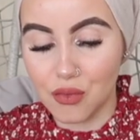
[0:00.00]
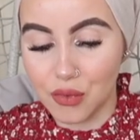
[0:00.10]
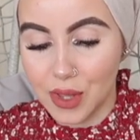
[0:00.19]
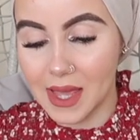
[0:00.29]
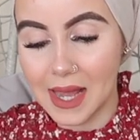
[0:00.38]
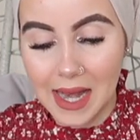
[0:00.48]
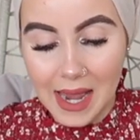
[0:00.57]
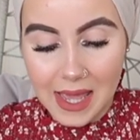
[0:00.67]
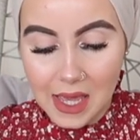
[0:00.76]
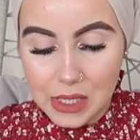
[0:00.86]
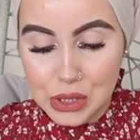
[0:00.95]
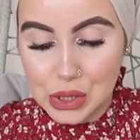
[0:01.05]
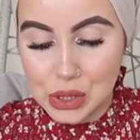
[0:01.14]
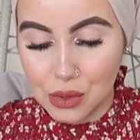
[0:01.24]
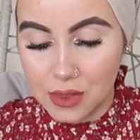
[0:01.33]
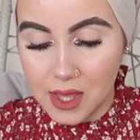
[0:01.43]
three layers
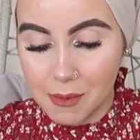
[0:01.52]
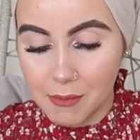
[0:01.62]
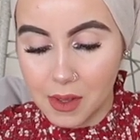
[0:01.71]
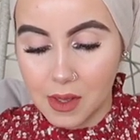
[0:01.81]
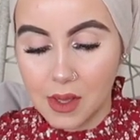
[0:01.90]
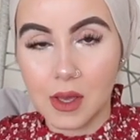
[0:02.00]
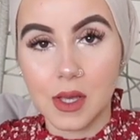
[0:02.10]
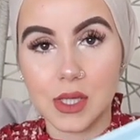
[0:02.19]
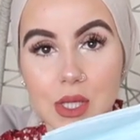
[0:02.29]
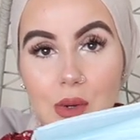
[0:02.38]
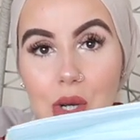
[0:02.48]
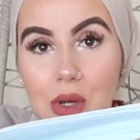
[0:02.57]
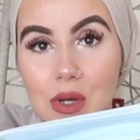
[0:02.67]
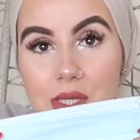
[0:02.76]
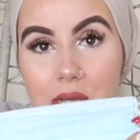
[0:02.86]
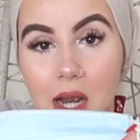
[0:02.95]
to them so it
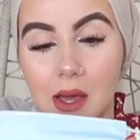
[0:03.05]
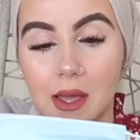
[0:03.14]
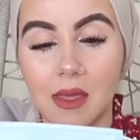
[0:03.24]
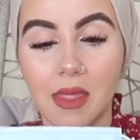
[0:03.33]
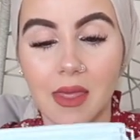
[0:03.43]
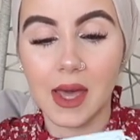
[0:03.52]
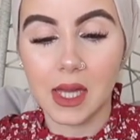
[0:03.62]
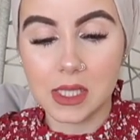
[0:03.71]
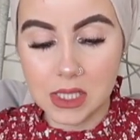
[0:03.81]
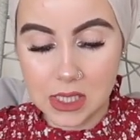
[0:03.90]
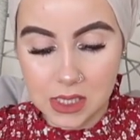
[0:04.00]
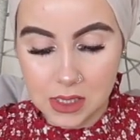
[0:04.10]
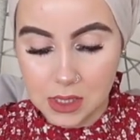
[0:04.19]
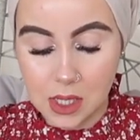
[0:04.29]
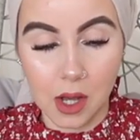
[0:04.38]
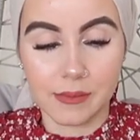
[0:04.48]
looks like that
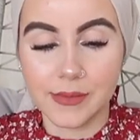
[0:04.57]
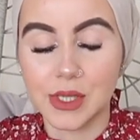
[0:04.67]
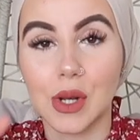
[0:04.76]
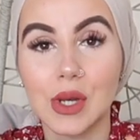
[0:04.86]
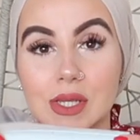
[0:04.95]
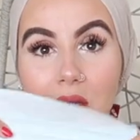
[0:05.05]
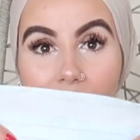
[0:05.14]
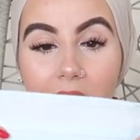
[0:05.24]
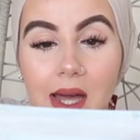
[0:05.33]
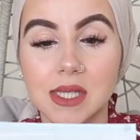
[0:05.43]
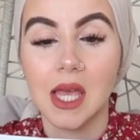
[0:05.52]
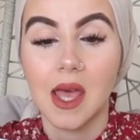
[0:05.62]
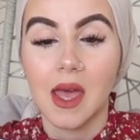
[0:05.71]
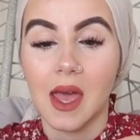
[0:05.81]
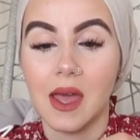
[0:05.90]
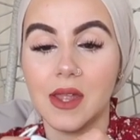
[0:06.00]
oh so it looks like that
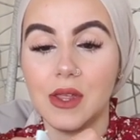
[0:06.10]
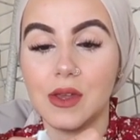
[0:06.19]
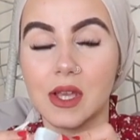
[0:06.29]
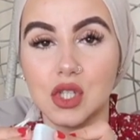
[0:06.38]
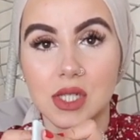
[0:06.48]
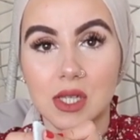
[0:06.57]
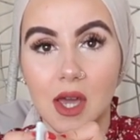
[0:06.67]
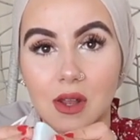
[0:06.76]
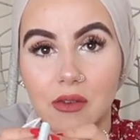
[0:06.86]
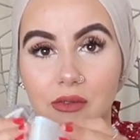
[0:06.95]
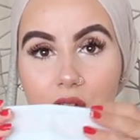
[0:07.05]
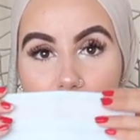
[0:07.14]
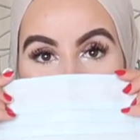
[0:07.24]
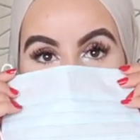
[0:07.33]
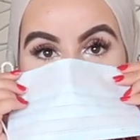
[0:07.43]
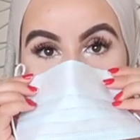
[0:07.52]
and then you can just kind of
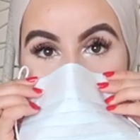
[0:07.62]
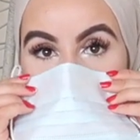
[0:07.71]
adjust it